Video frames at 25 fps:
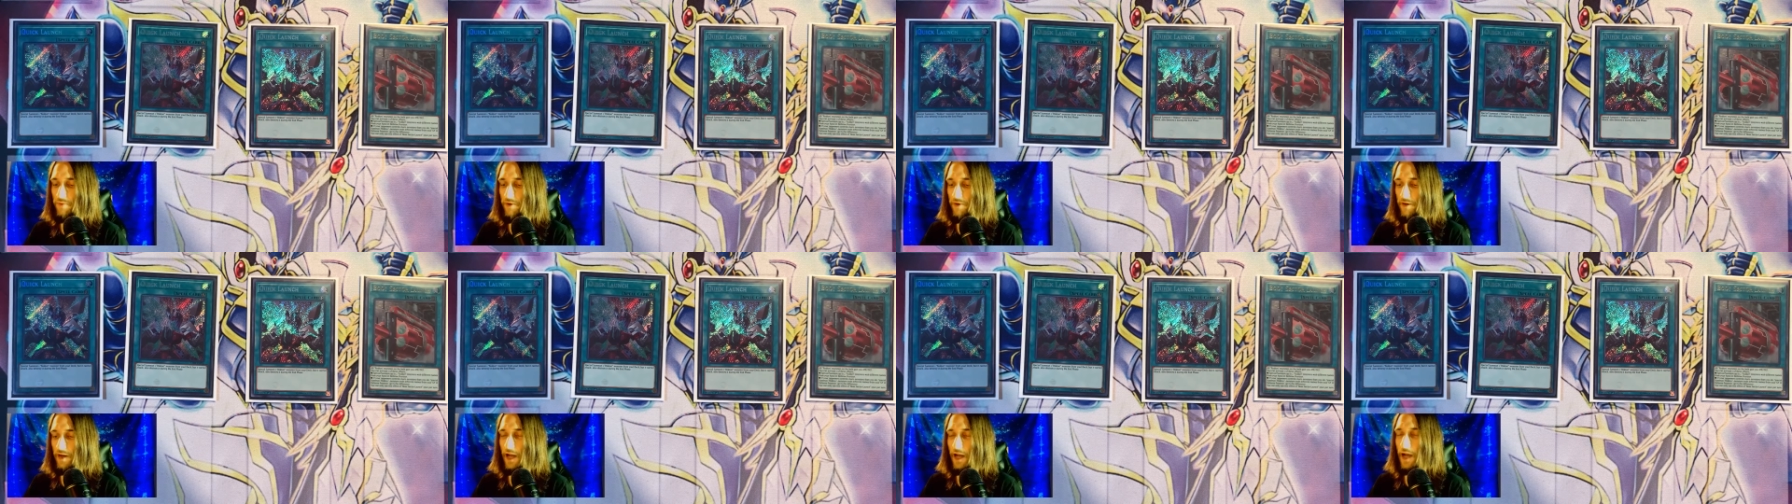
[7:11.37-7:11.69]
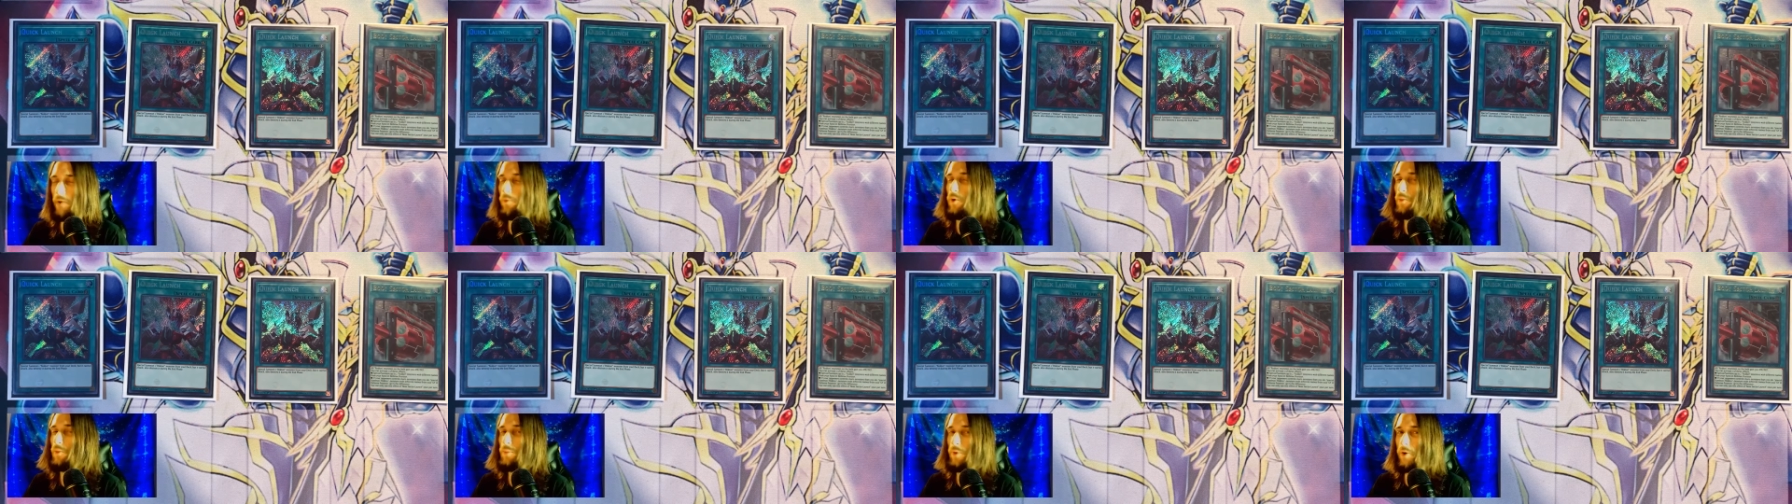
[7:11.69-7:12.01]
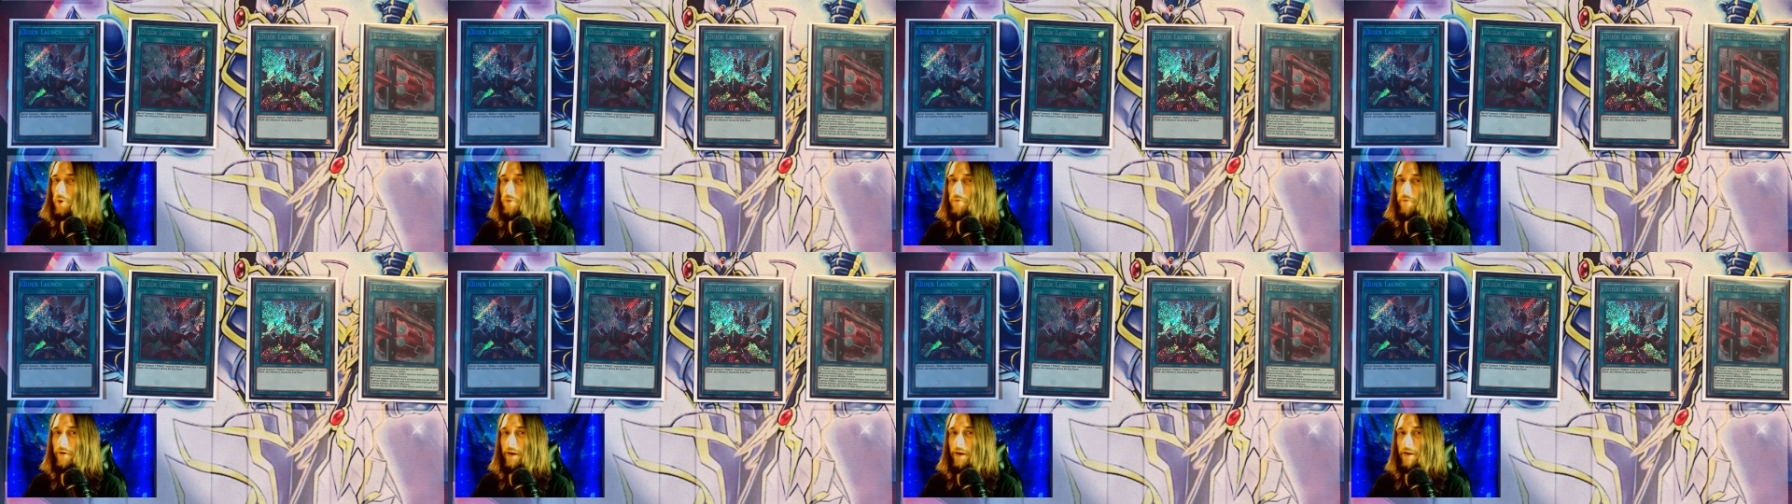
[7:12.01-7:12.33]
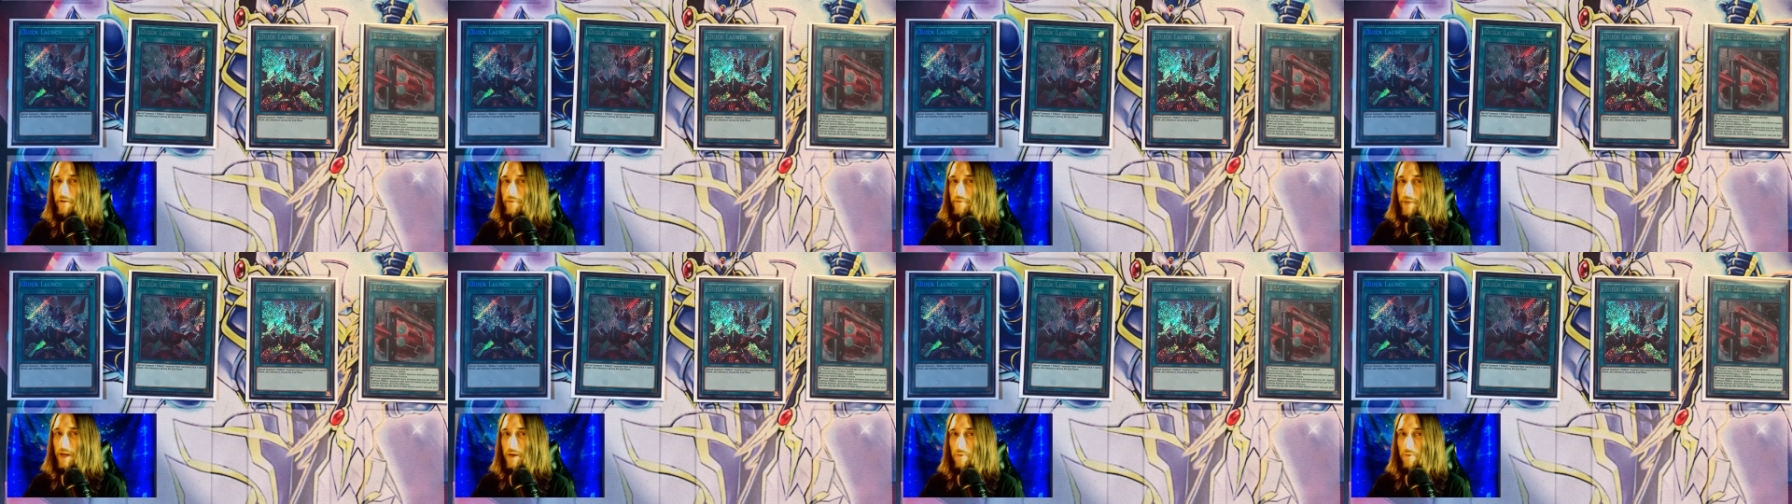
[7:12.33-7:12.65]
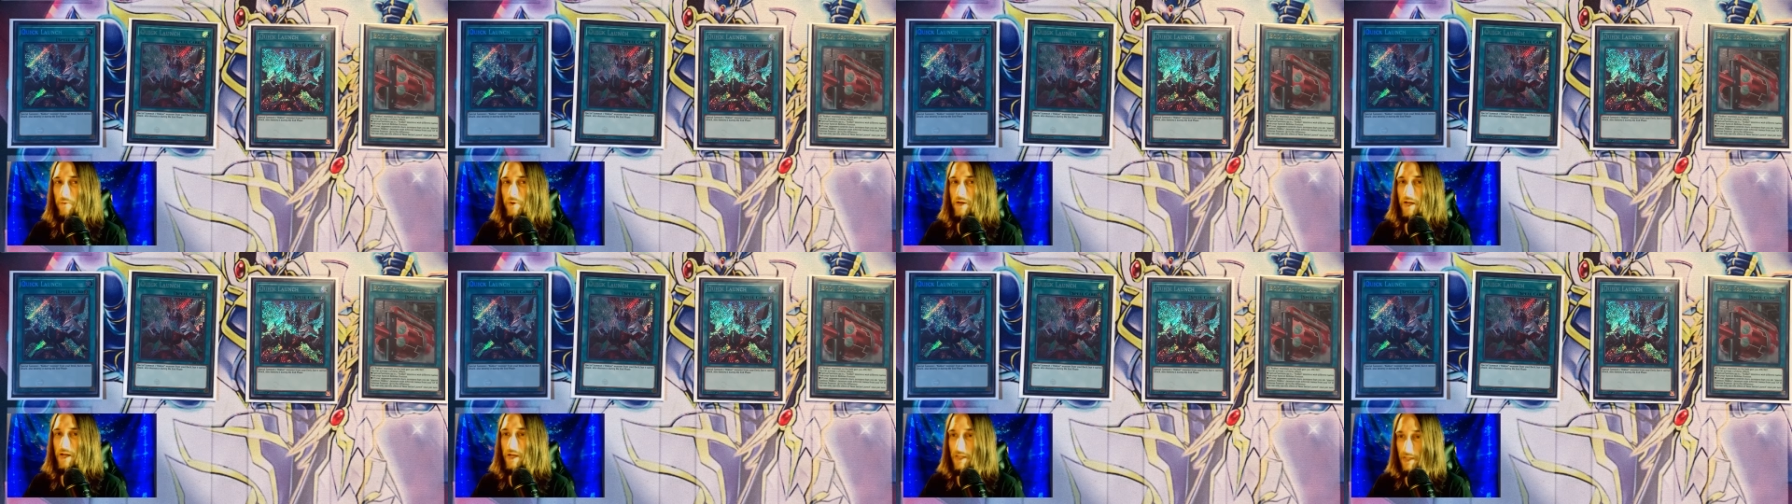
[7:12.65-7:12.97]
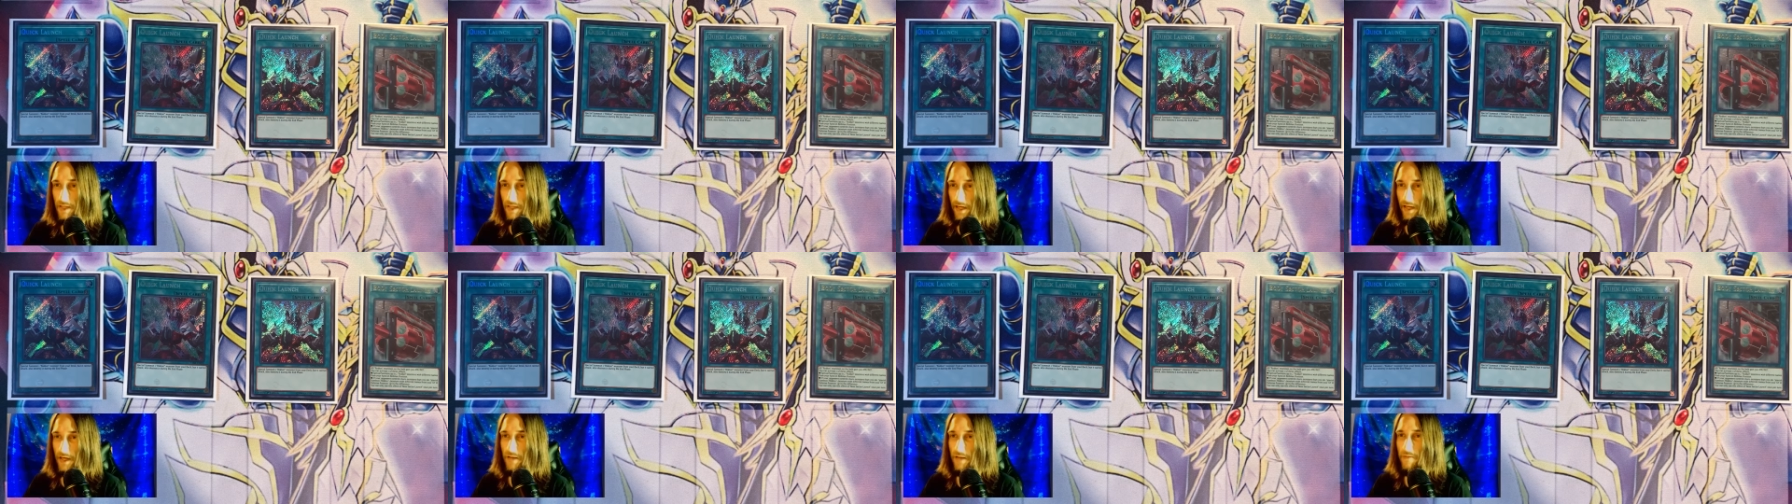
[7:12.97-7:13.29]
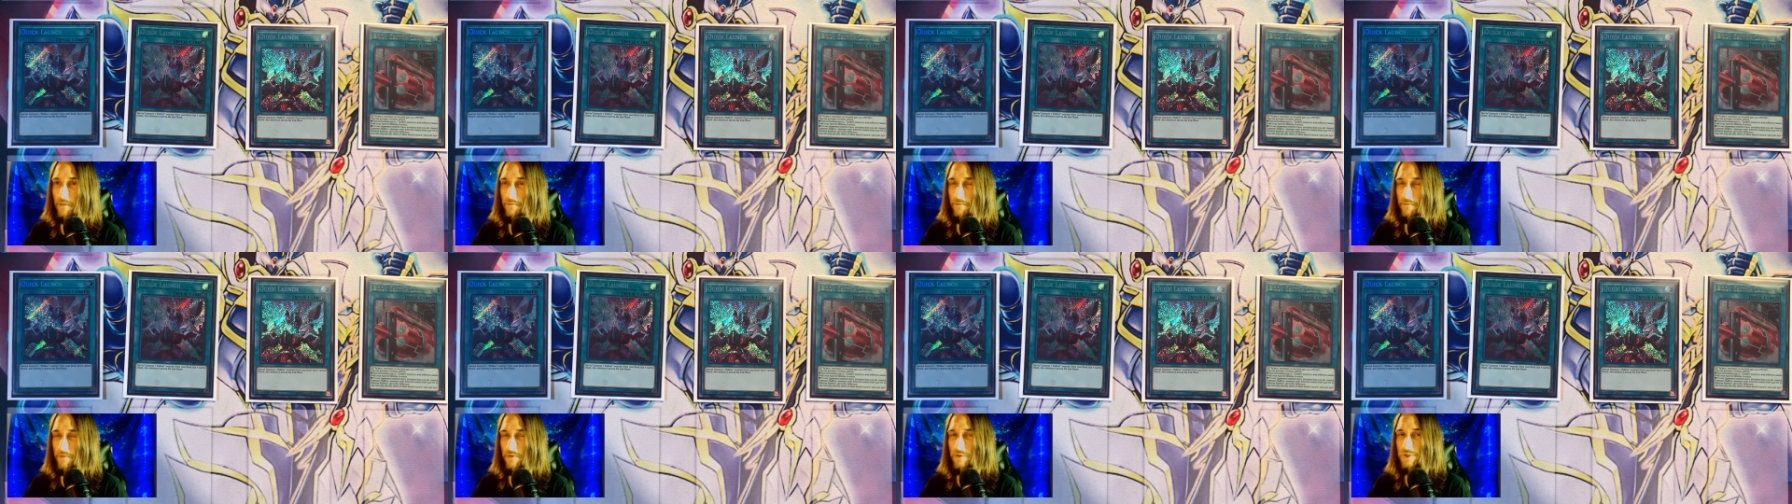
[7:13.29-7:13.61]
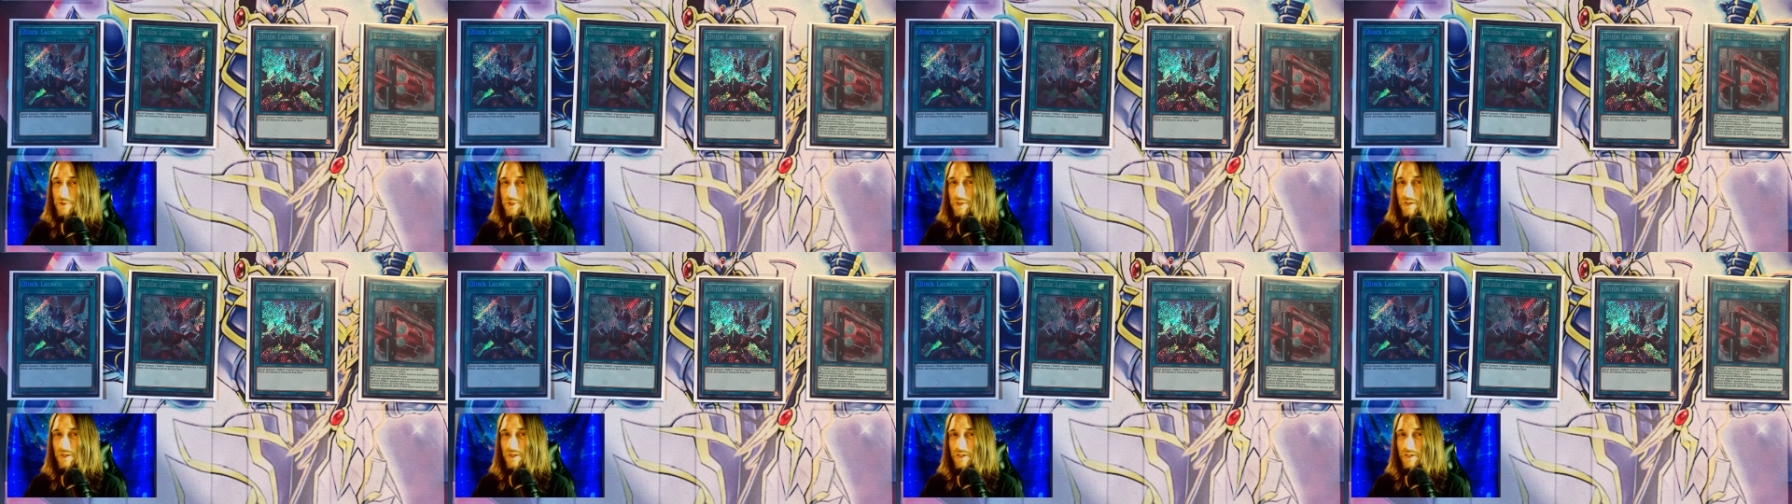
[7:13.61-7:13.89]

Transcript: but I will profile that one again in the future,